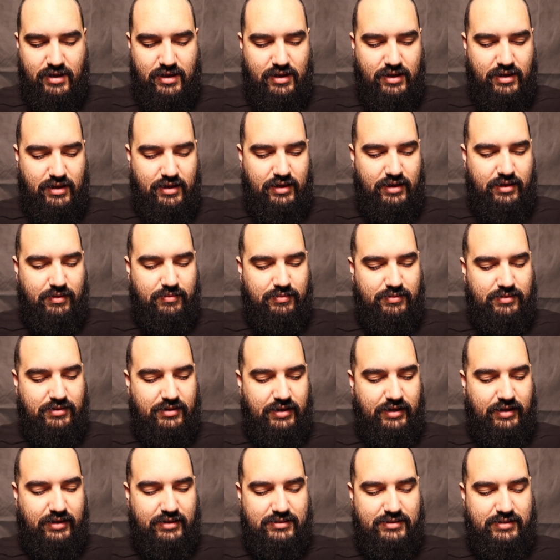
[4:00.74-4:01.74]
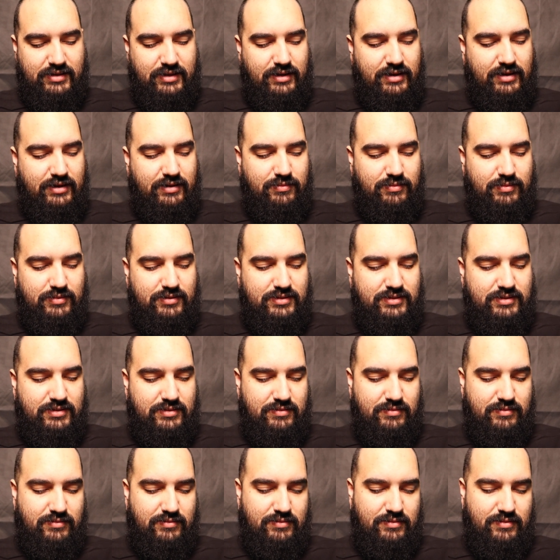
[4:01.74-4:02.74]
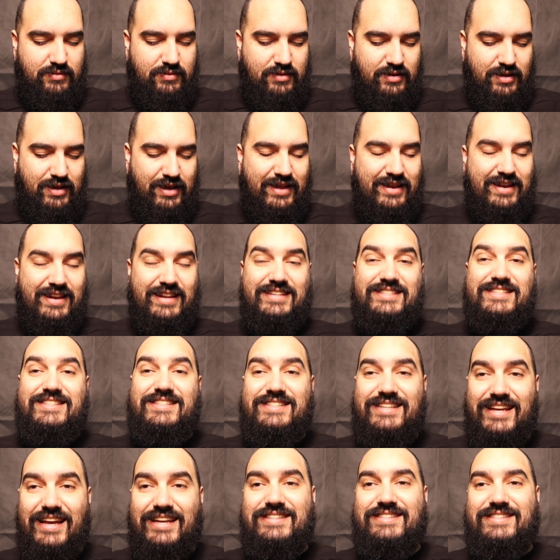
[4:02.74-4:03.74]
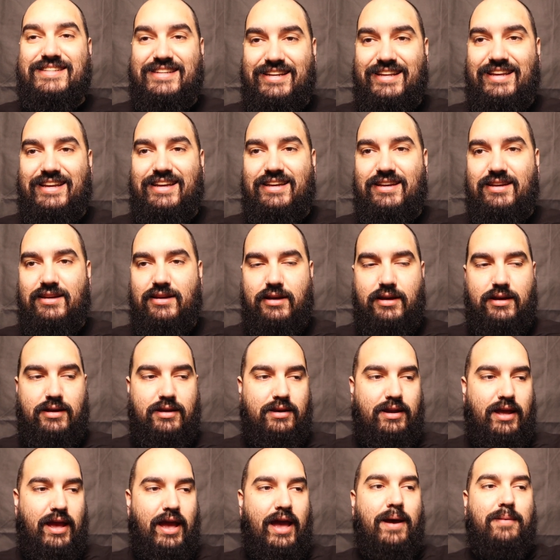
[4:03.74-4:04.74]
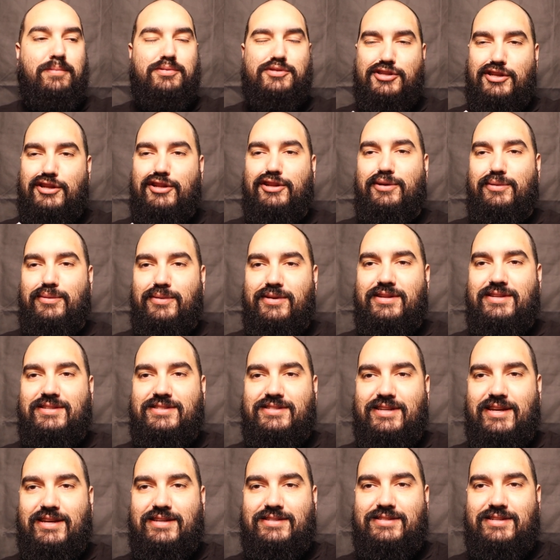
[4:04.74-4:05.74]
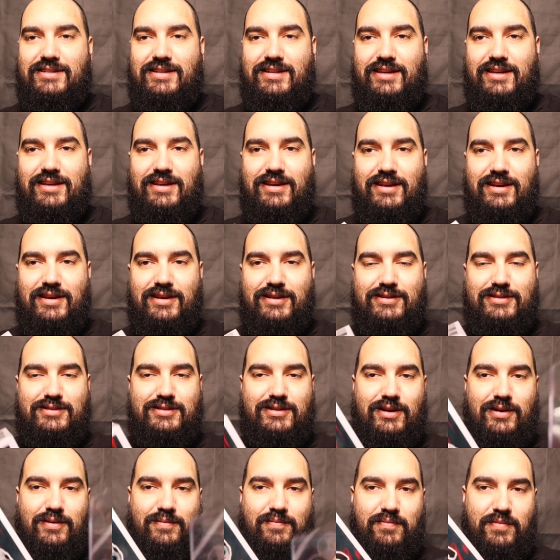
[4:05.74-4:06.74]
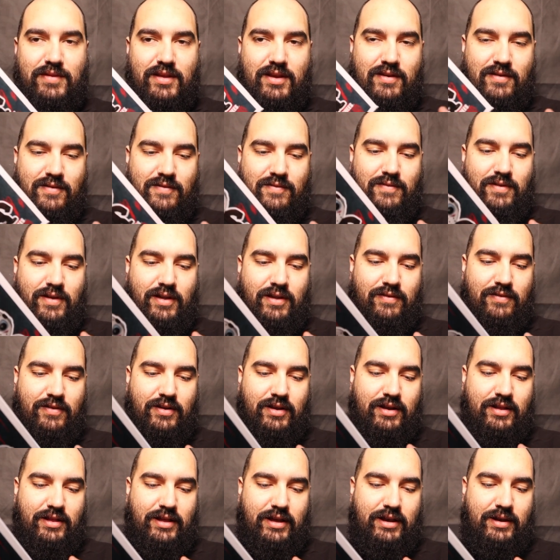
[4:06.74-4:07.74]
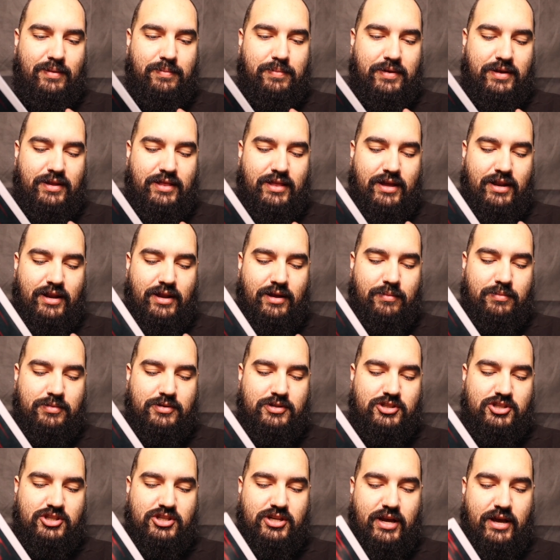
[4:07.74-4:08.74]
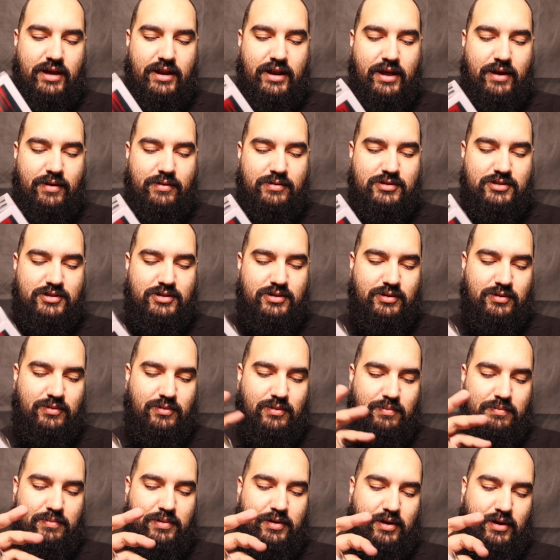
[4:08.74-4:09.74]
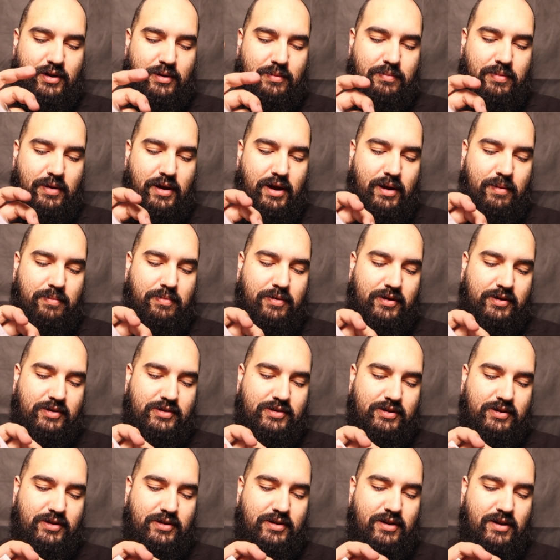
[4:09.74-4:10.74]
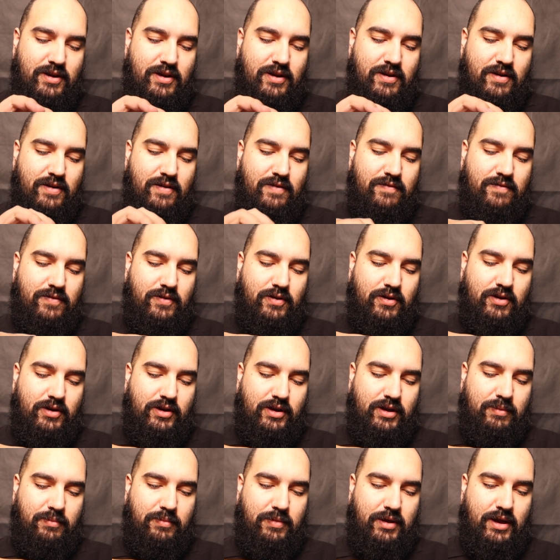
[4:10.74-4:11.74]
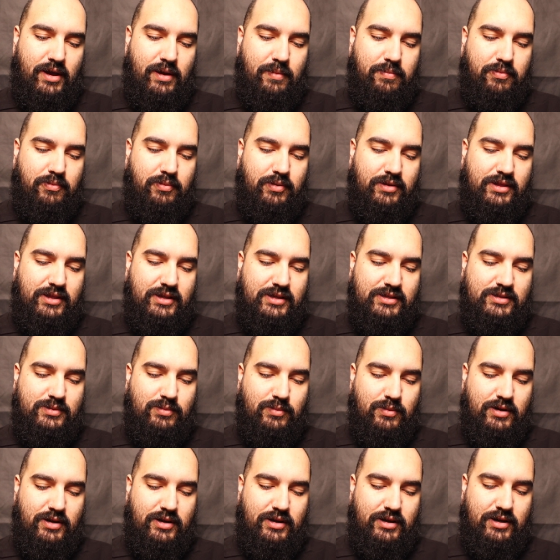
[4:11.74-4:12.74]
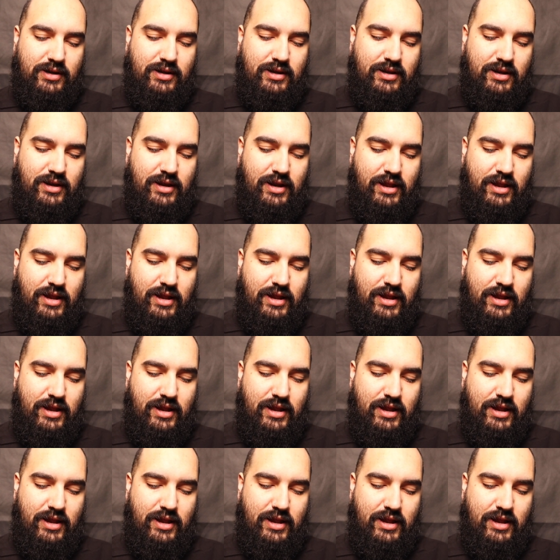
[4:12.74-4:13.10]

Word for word: Uh, it, like I said, it was a necessity, an absolute necessity. So very, very glad to pick that up. Shout out to Bearded Pop Hunter for hooking me up with this one.